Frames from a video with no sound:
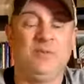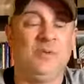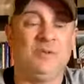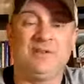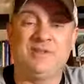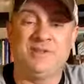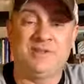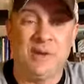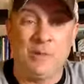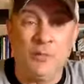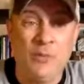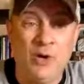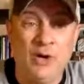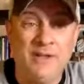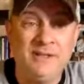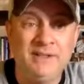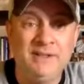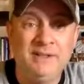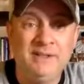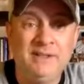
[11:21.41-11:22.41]

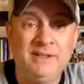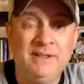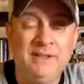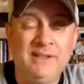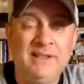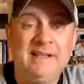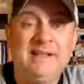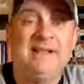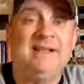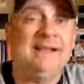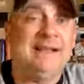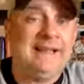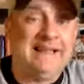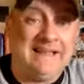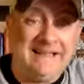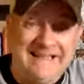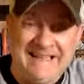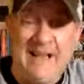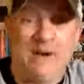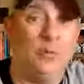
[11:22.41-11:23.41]
someone,
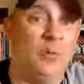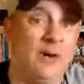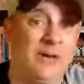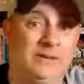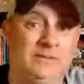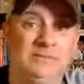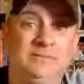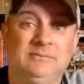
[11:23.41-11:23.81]
get one,